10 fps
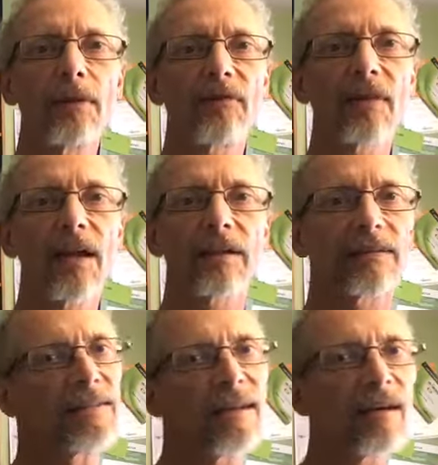you feel like, eh,
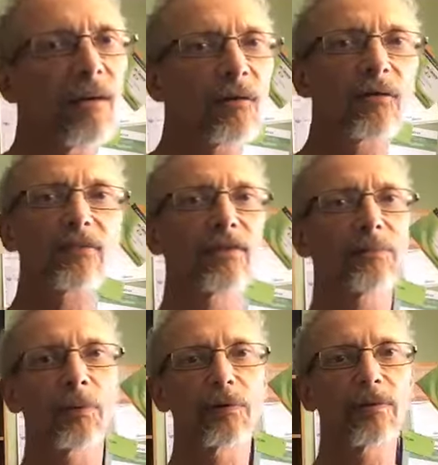I don't trust this
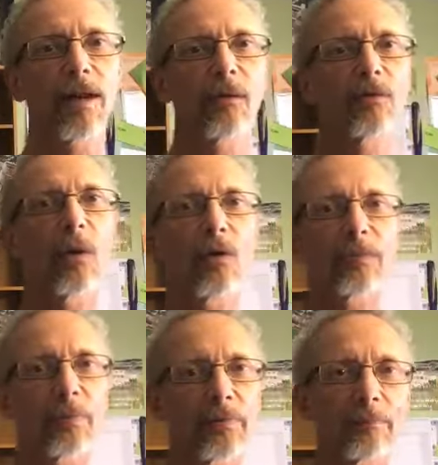person, I don't know this
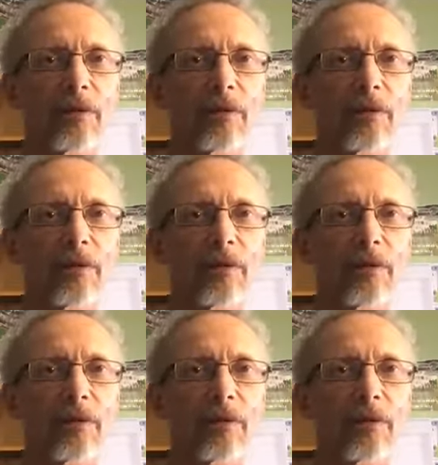person,